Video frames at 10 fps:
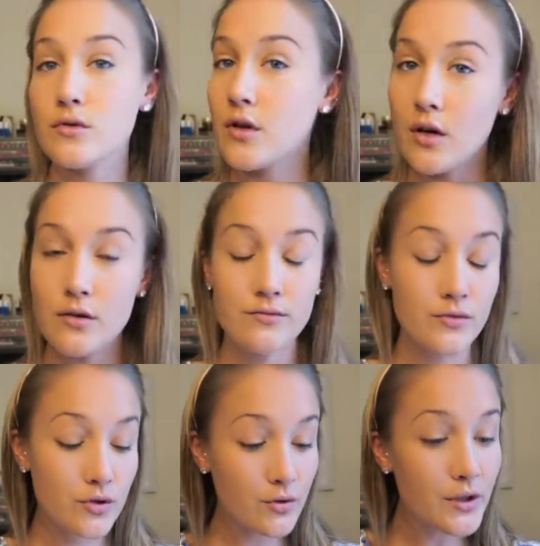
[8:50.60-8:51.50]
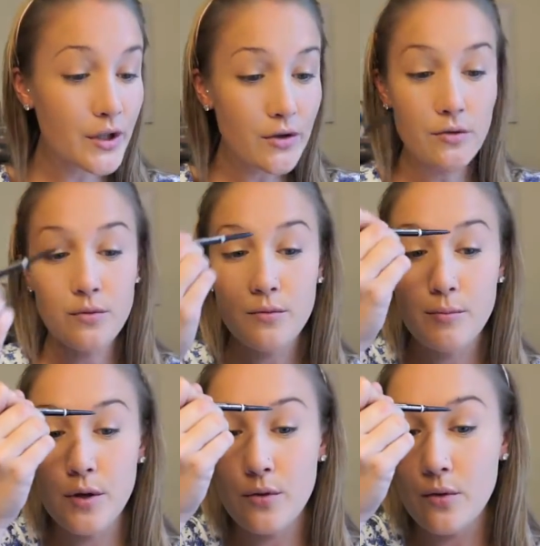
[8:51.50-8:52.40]
girl, do you,
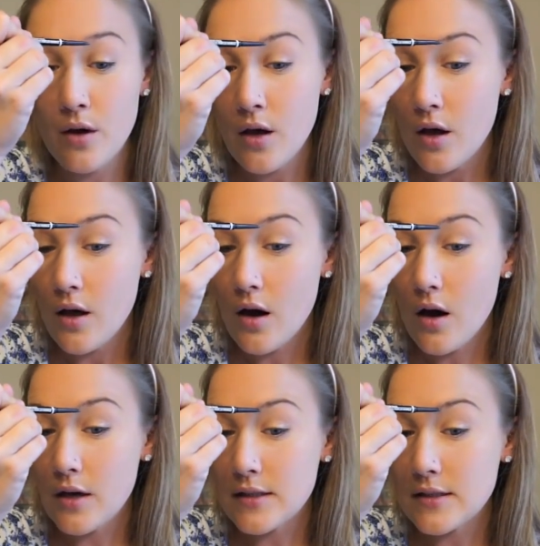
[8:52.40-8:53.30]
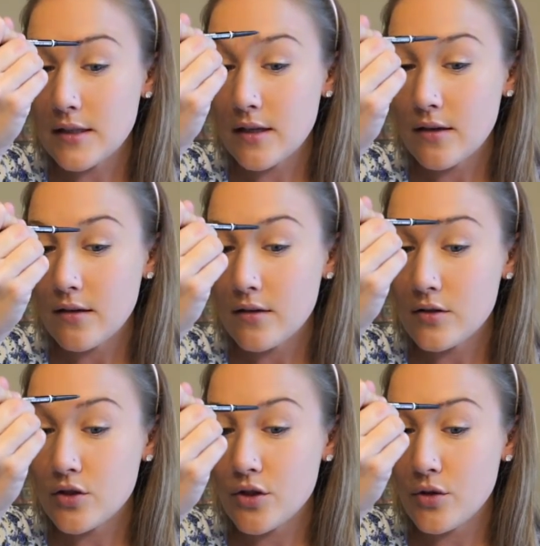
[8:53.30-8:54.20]
boo. Honestly,
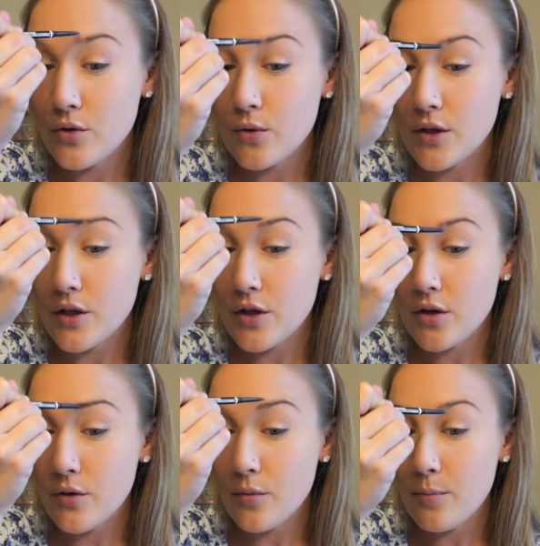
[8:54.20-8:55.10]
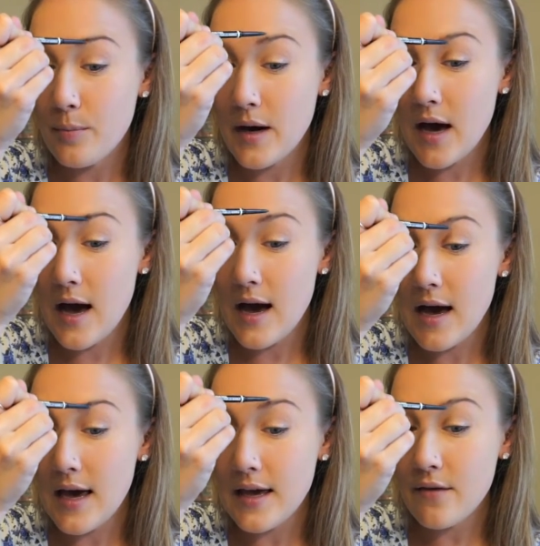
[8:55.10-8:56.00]
do you. But
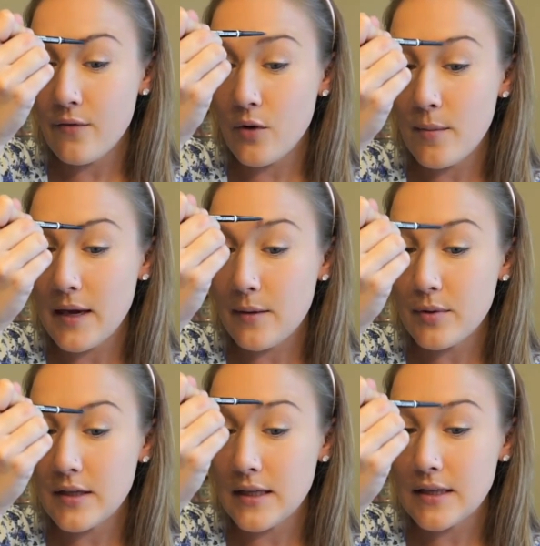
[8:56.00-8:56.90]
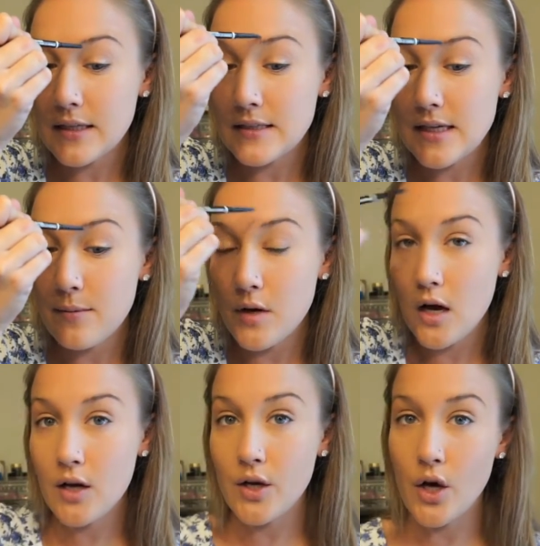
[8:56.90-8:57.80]
I, for a makeup look like this, am
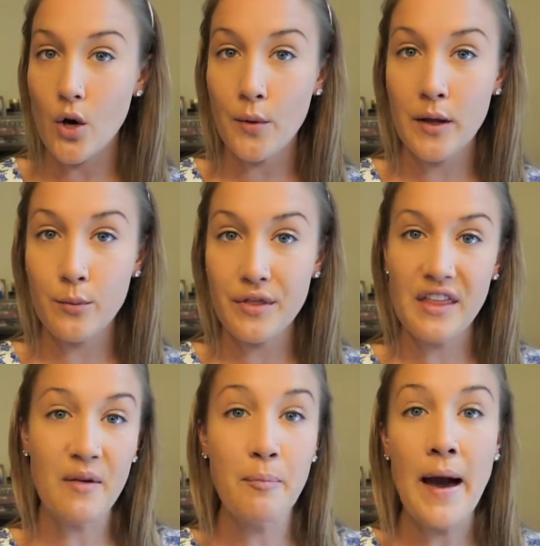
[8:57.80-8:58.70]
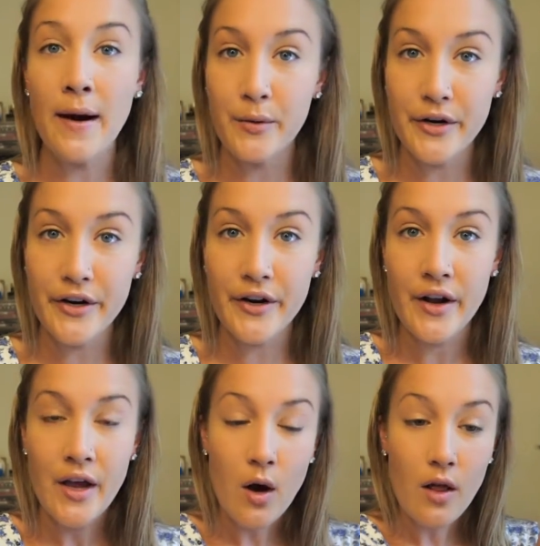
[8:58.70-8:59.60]
not gonna go in with like powder
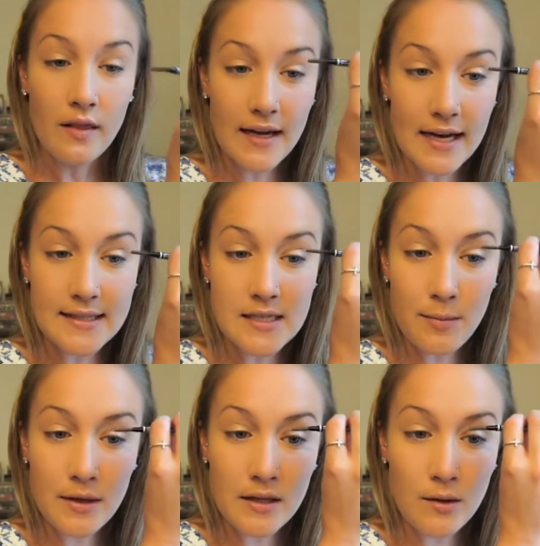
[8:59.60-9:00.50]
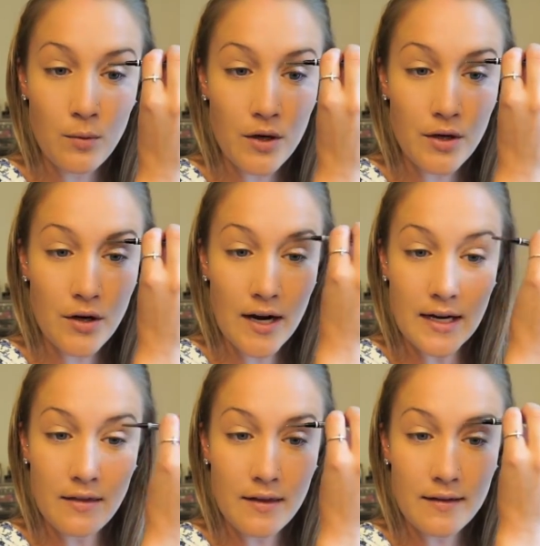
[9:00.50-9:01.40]
like I typically would or
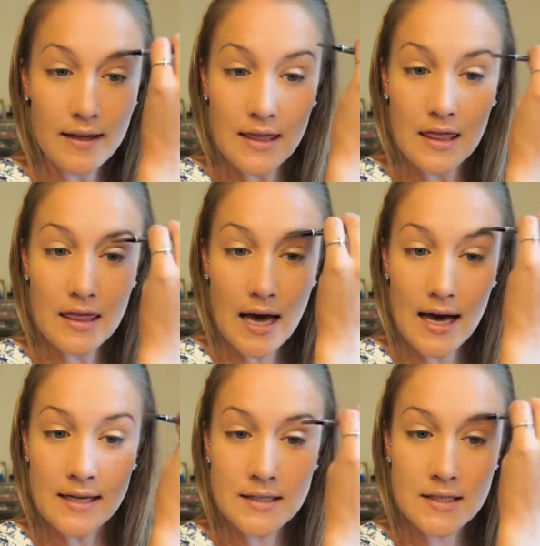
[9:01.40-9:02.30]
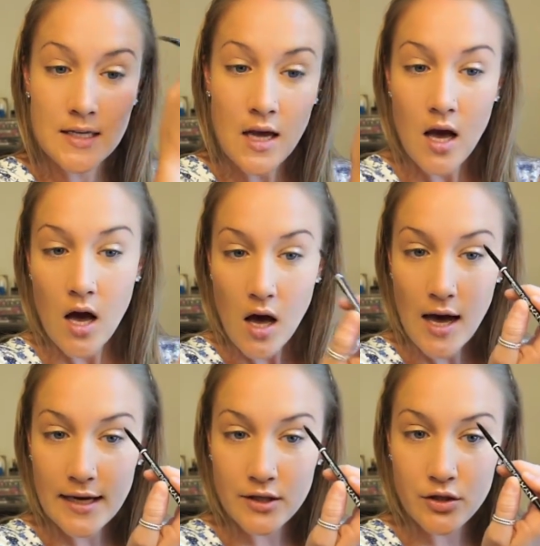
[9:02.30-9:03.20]
anything like that.
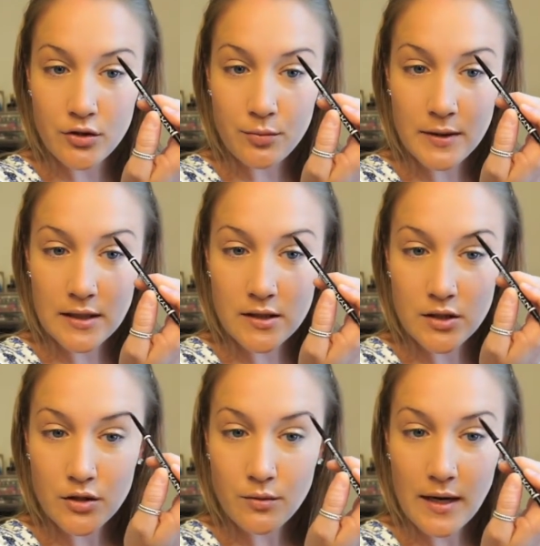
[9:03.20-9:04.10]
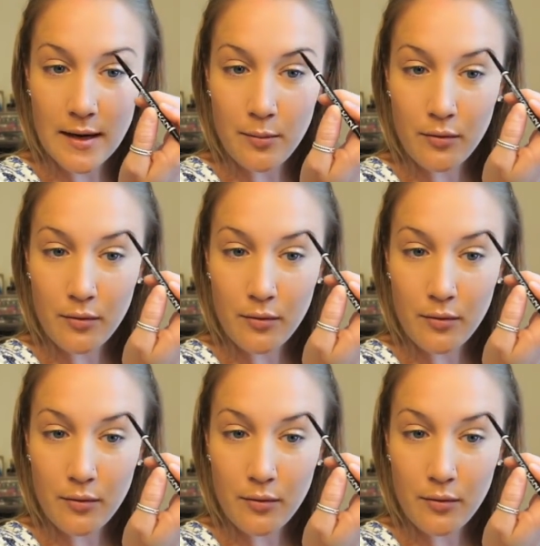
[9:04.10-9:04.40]
I do plan to do a